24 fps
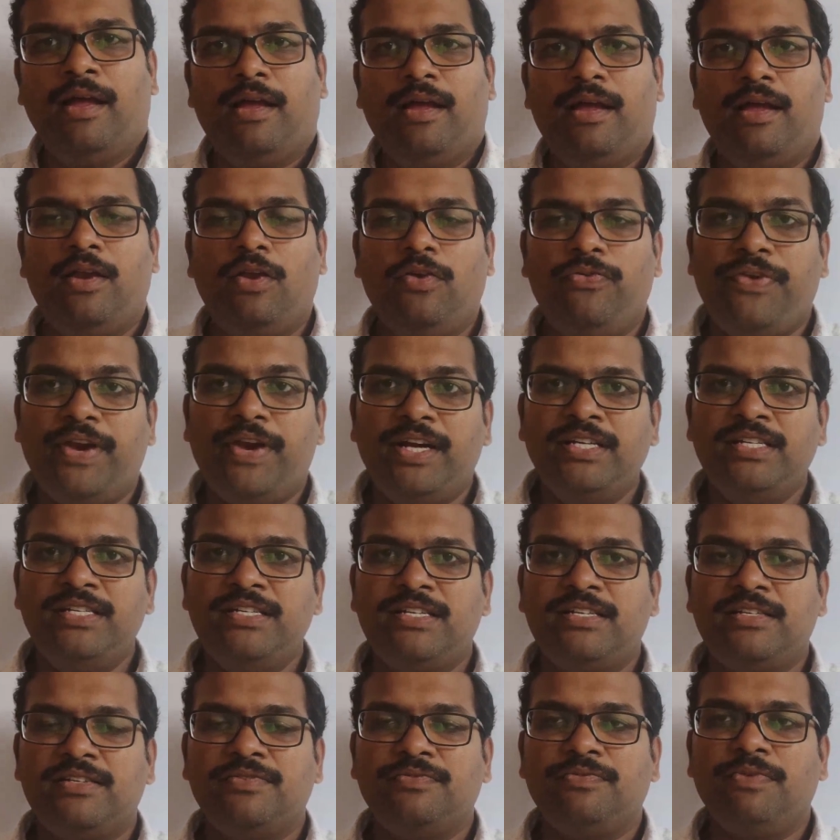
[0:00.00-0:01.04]
Hello
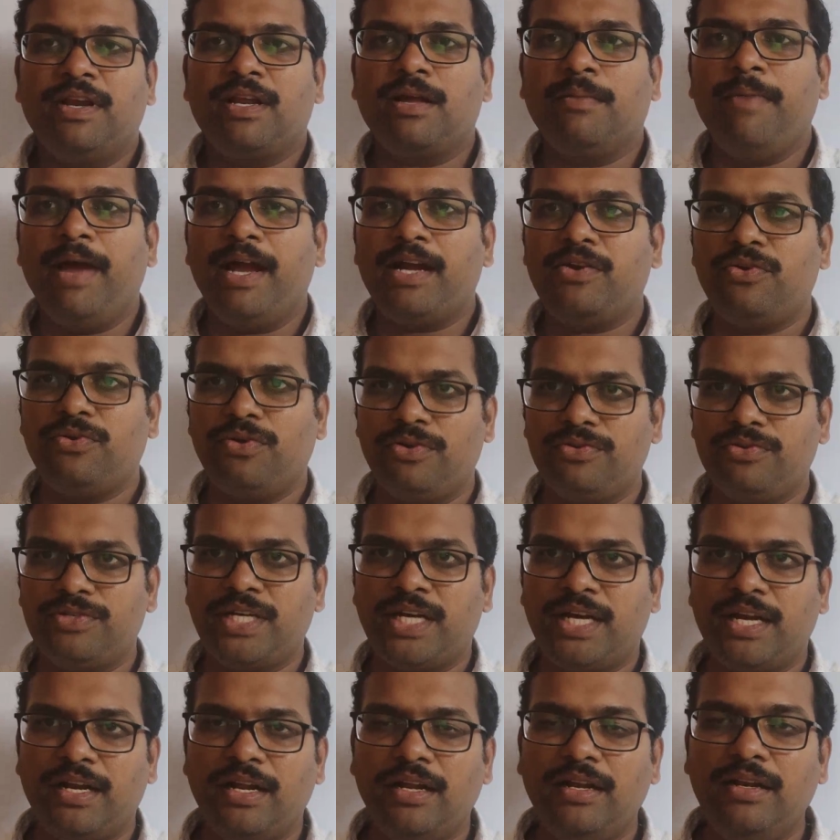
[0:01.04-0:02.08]
friends, welcome back to our
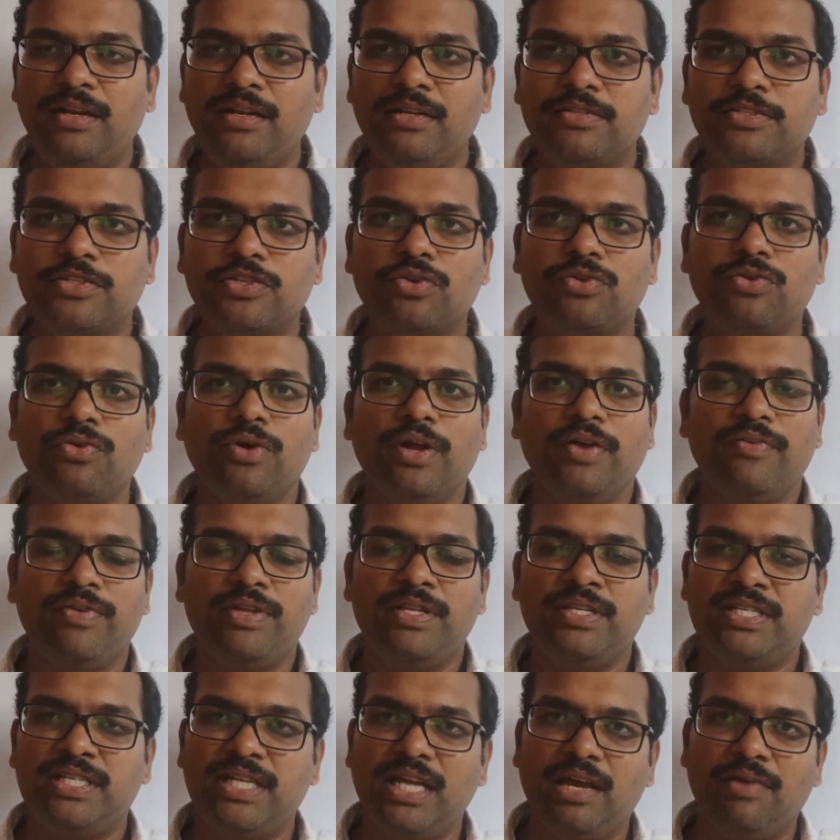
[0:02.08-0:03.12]
channel. So today
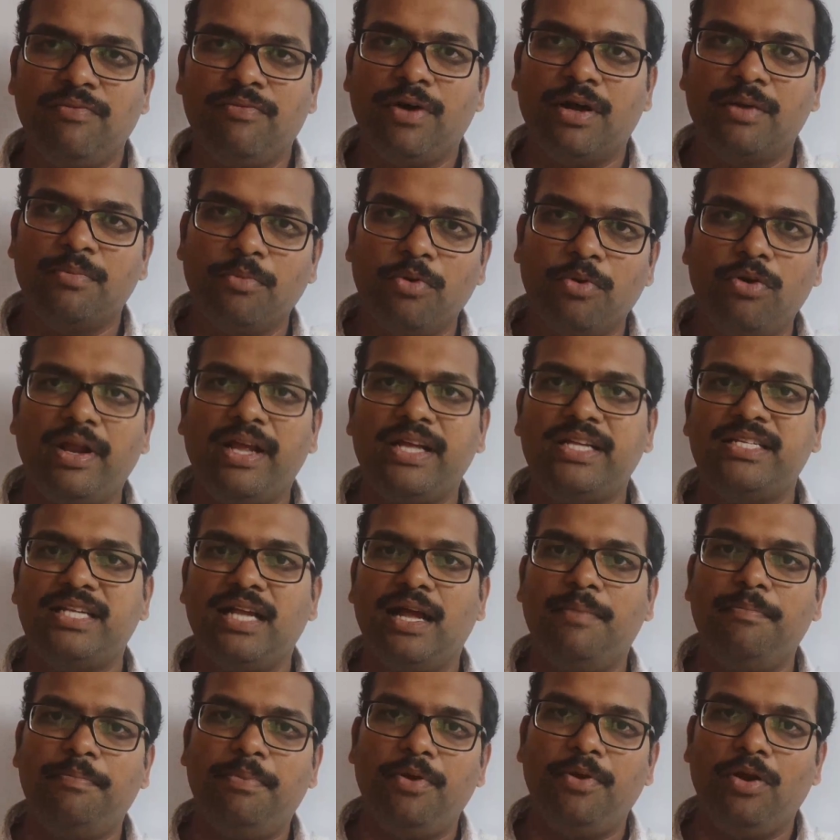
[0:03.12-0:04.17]
we'll see one more
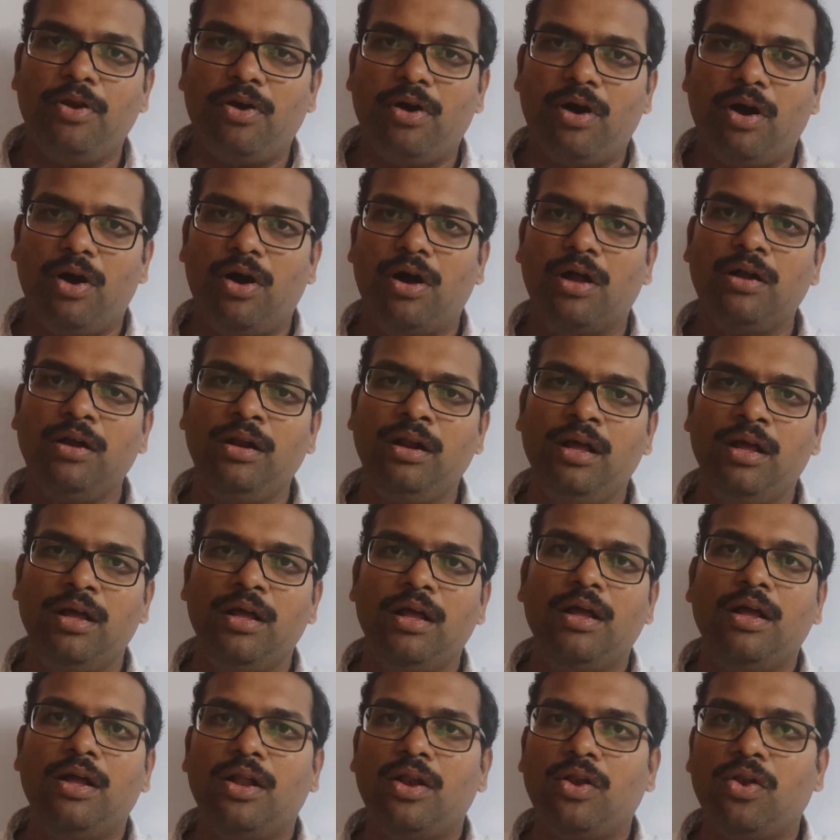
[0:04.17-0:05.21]
example on
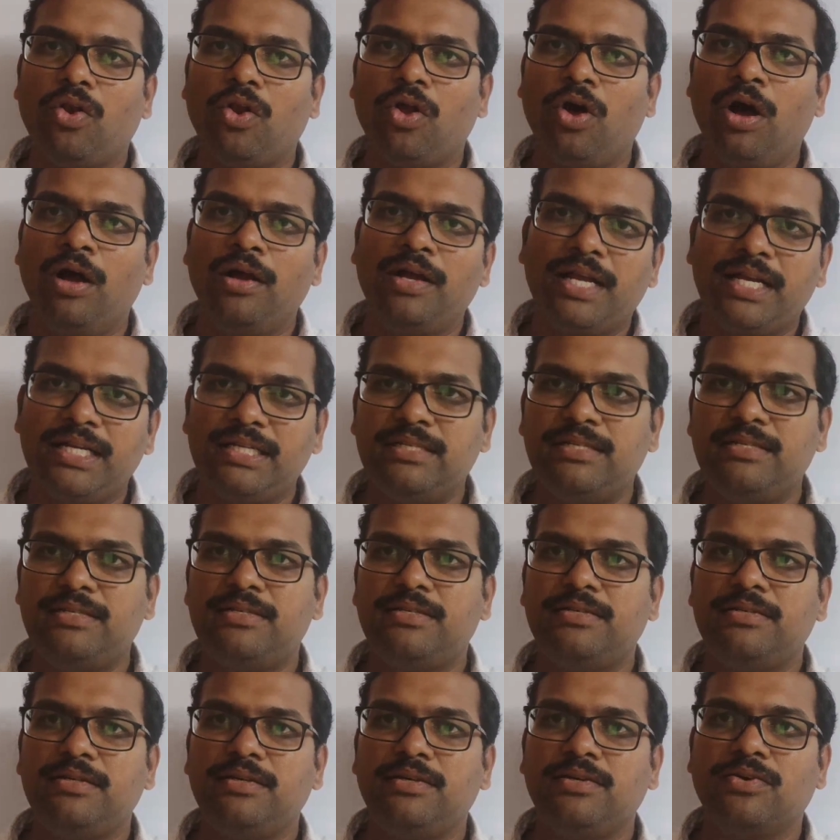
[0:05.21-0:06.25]
longest
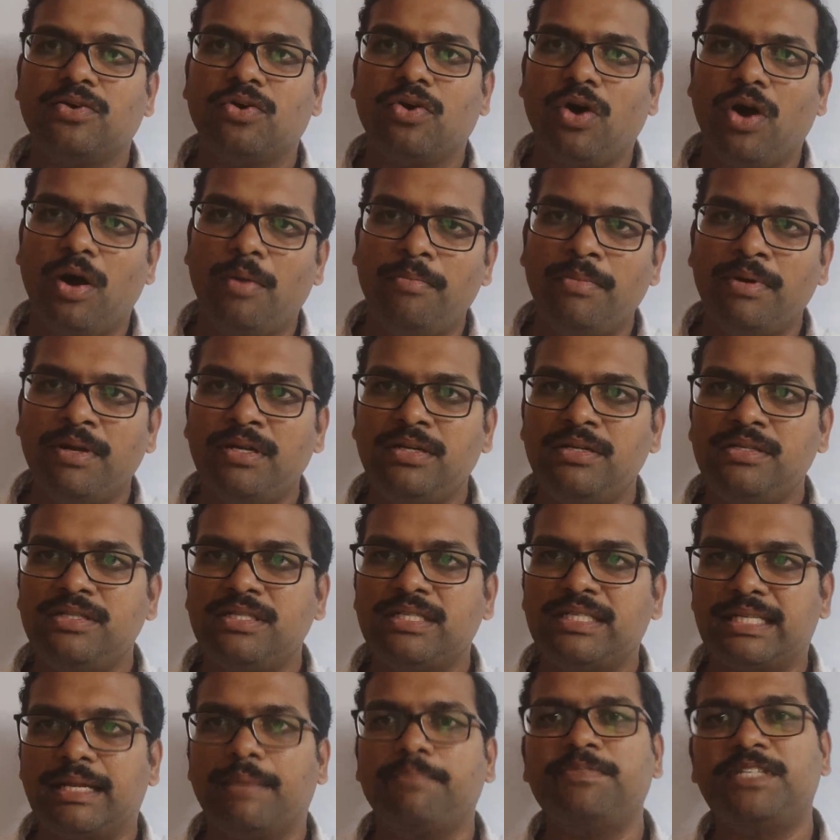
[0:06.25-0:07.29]
common
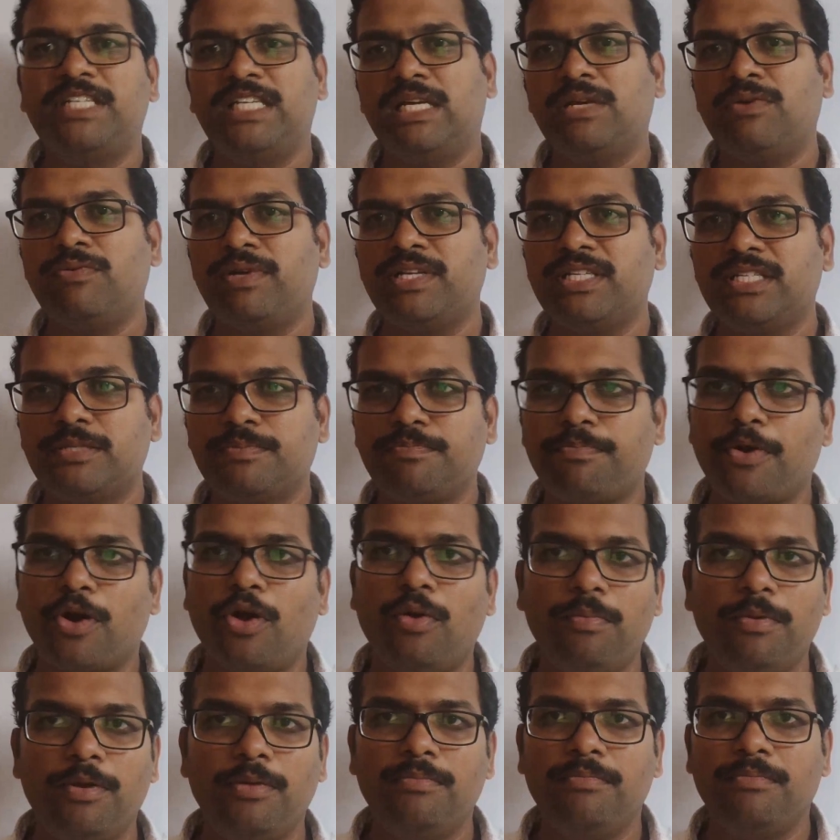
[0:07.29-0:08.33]
subsequence
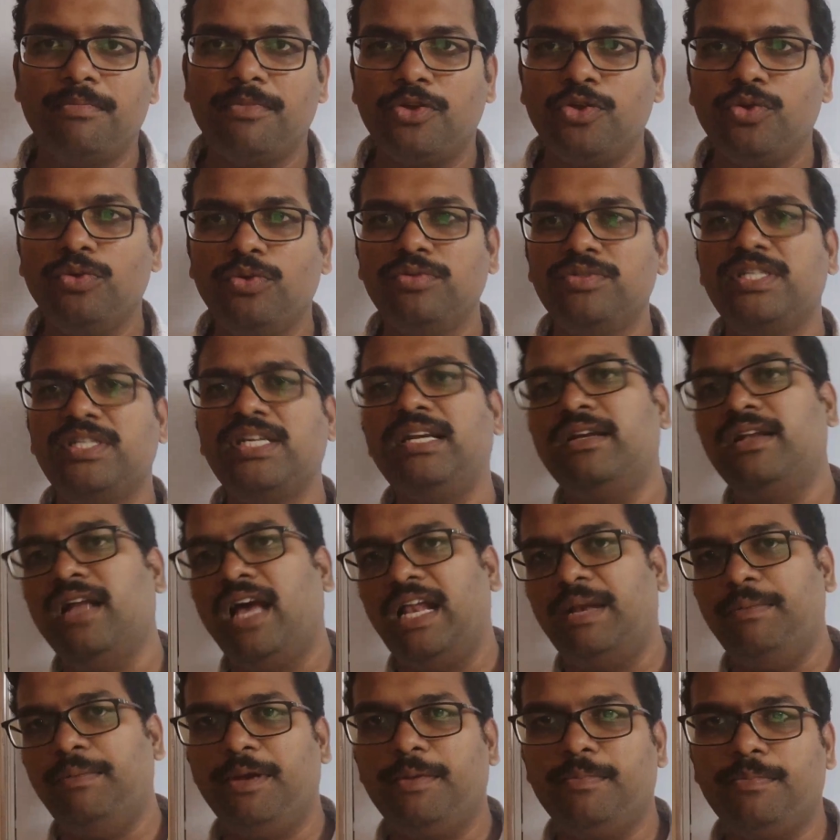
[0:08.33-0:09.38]
problem using
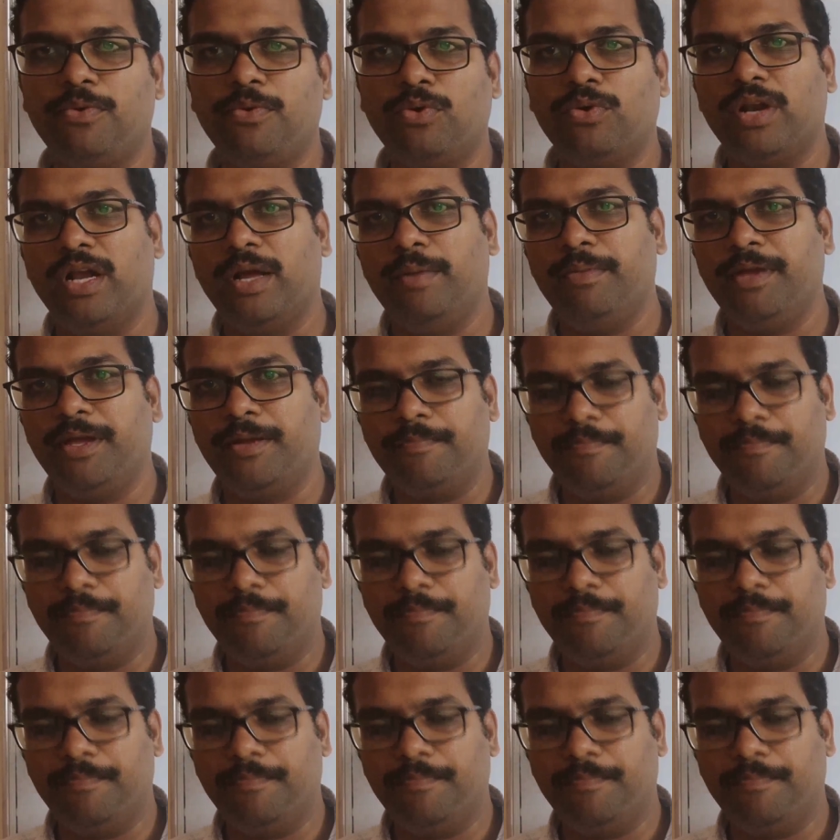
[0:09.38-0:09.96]
dynamic programming.